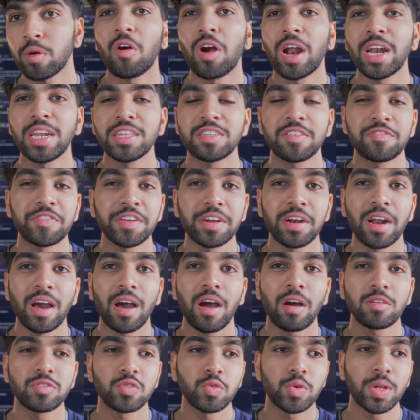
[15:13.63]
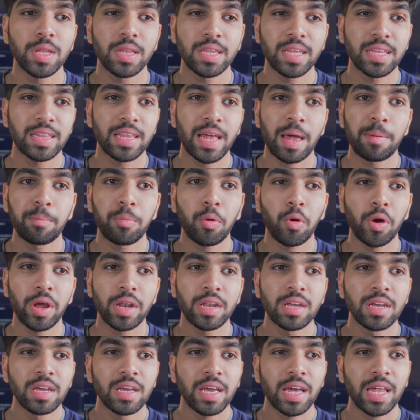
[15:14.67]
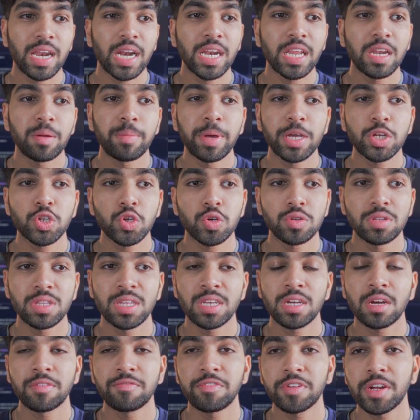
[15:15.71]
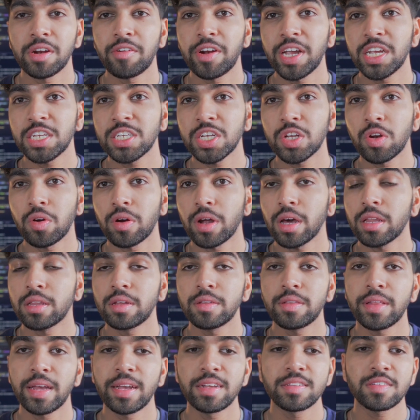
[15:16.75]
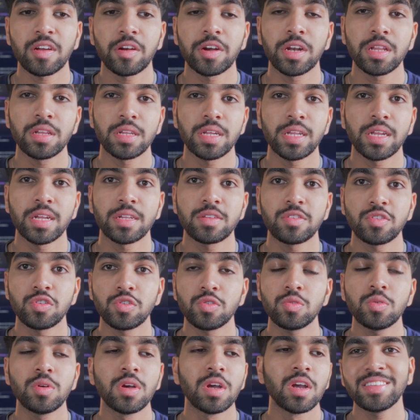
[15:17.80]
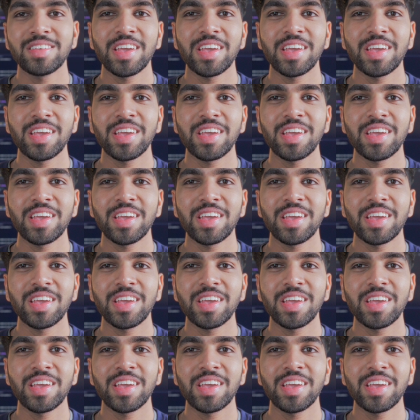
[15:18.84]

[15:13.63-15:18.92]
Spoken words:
or I need to figure out how to delete the endpoint and I need to make sure the configuration or other things are deleted too.